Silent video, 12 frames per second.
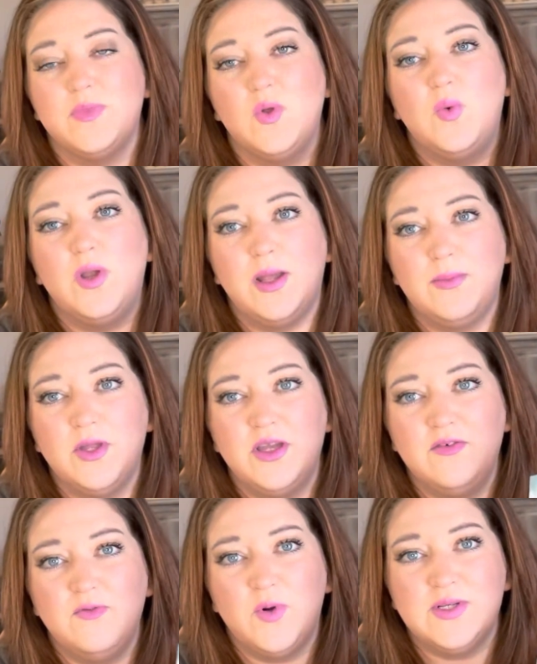What I'm
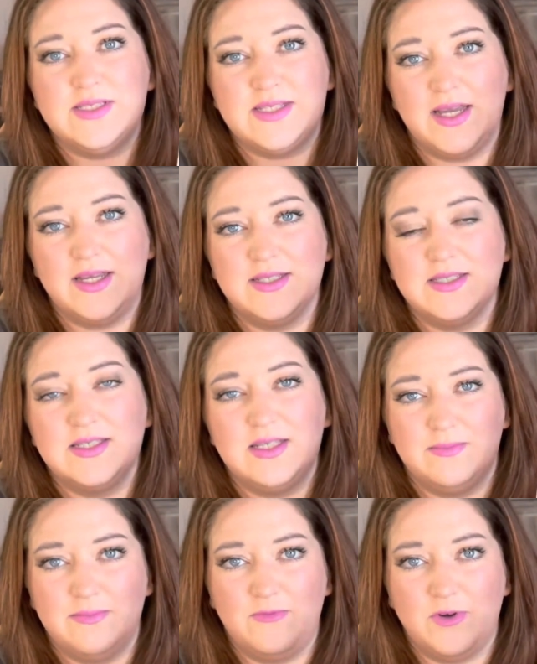looking for science
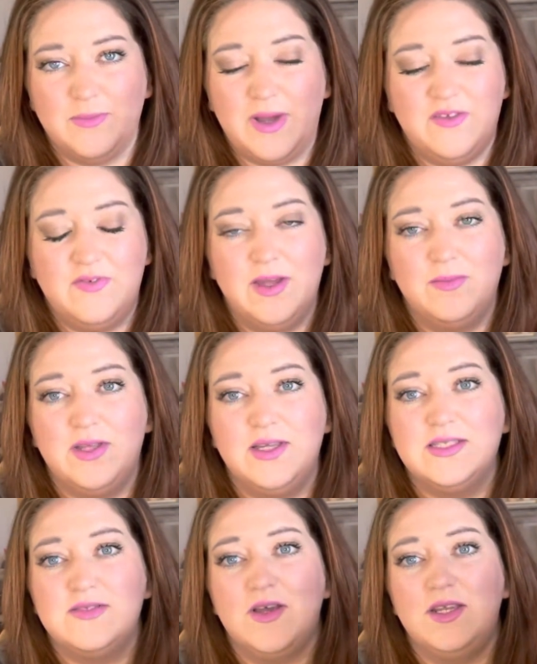in, for my family
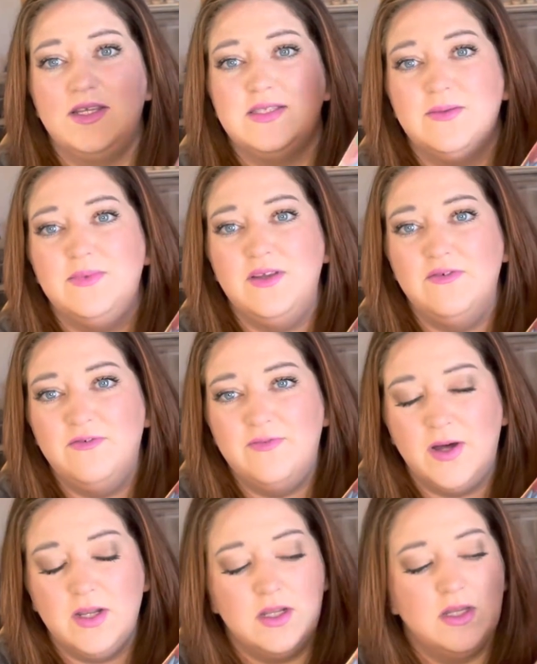is finding something
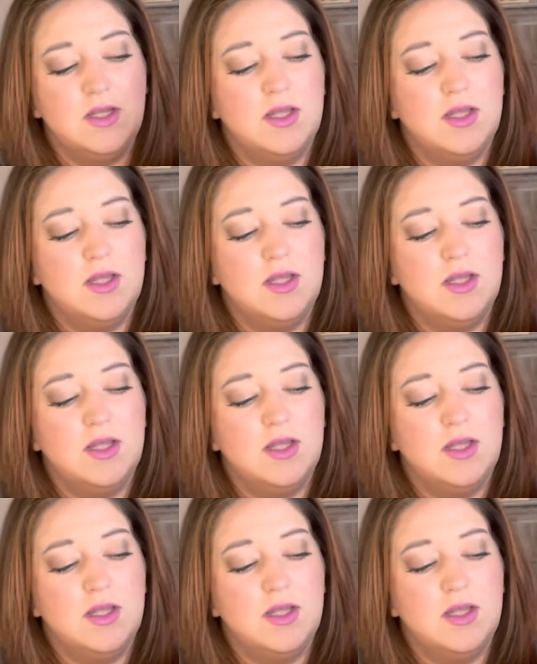fun,